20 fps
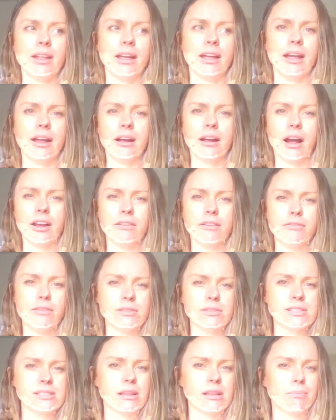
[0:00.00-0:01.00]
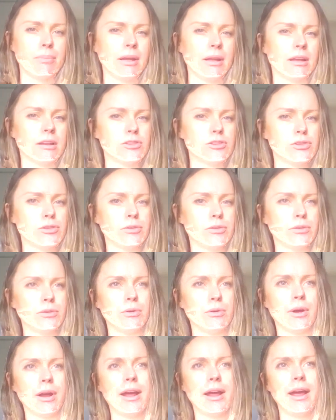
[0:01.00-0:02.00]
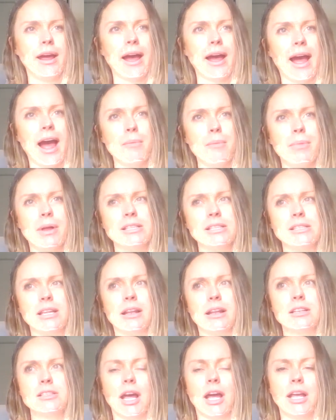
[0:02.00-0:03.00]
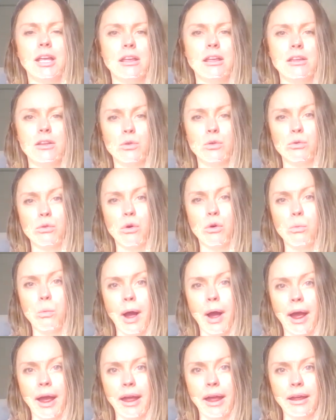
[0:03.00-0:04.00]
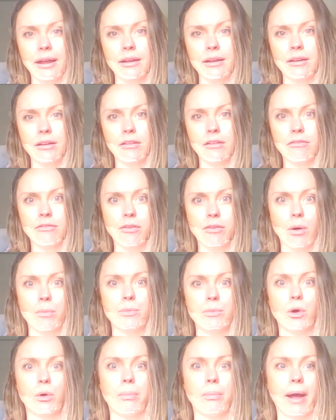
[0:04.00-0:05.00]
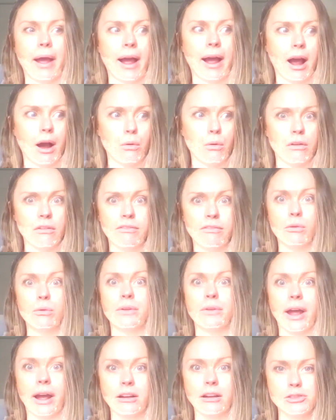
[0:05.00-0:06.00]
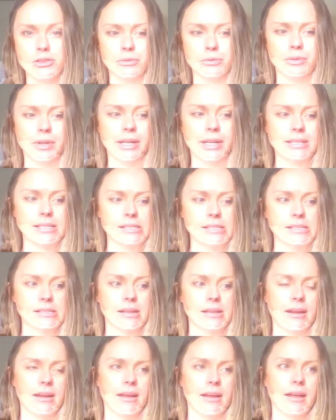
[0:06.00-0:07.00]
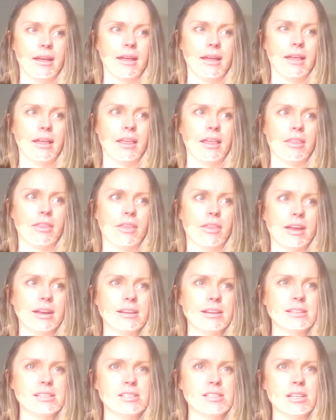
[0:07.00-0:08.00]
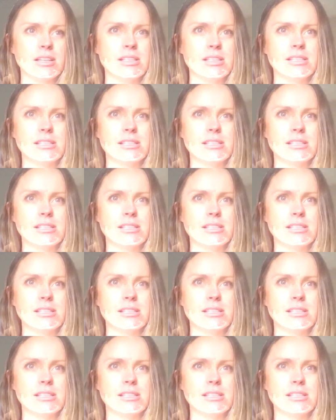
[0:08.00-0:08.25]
and kind of not slipping into habits that are taking you away from your powerful naturalness, things